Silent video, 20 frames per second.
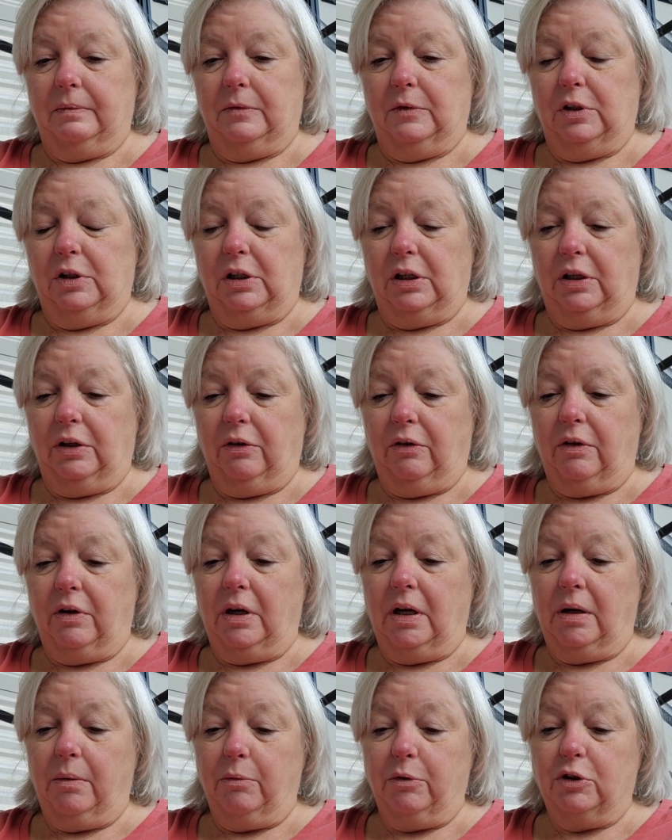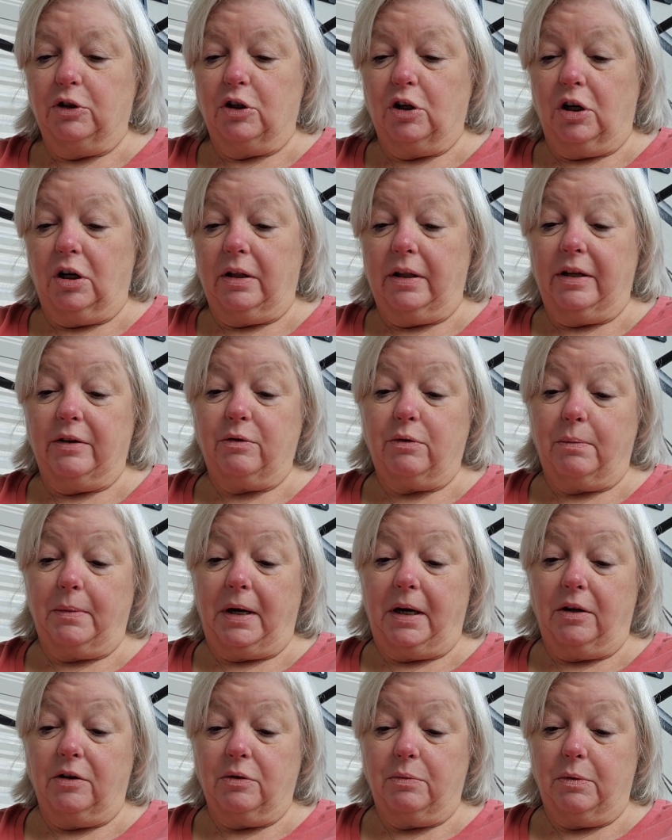You can hear the neighbor's dog. That's where
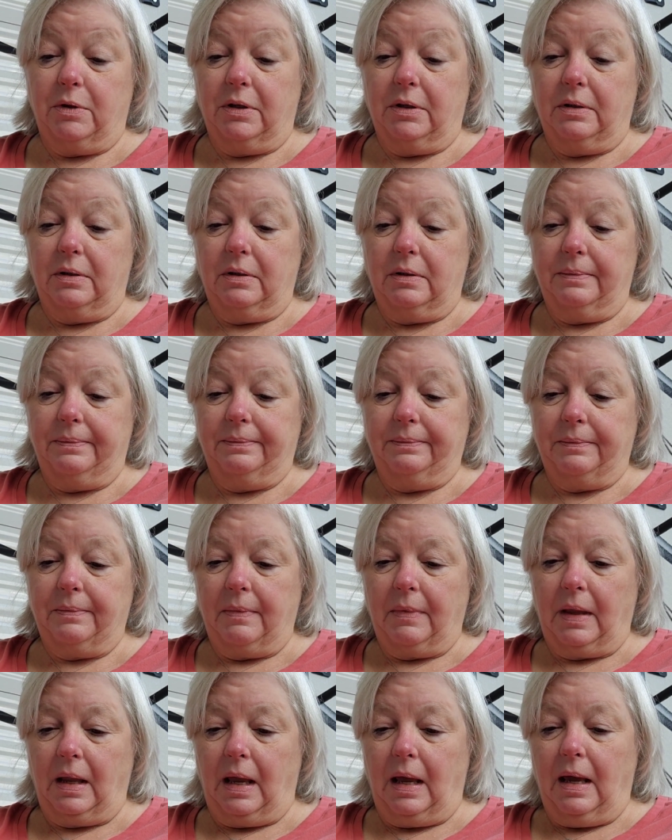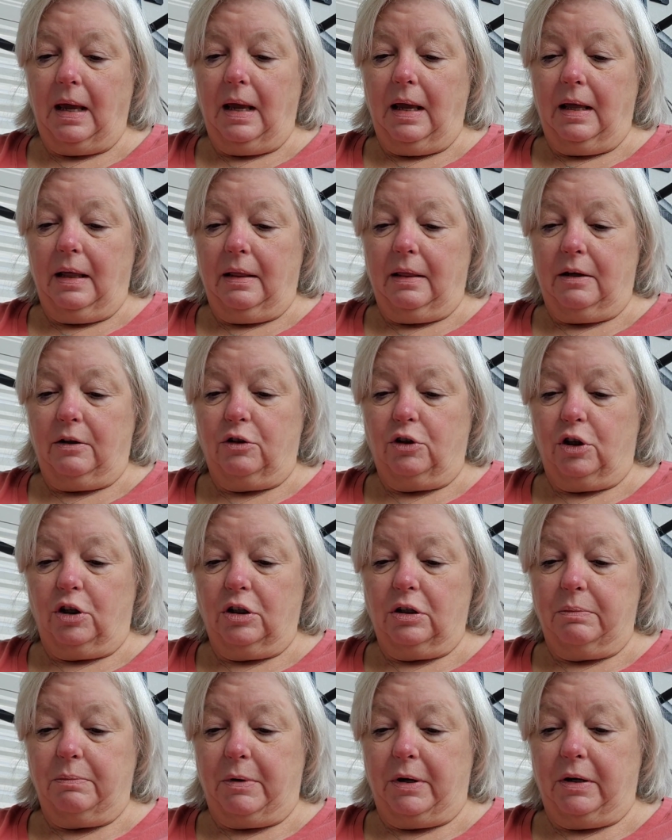my husband is. Their
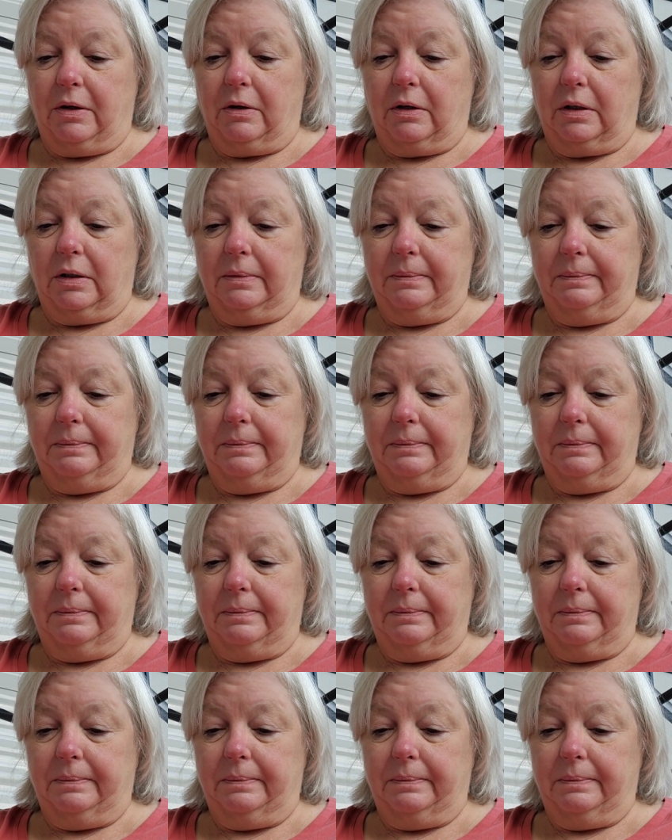dogs bark.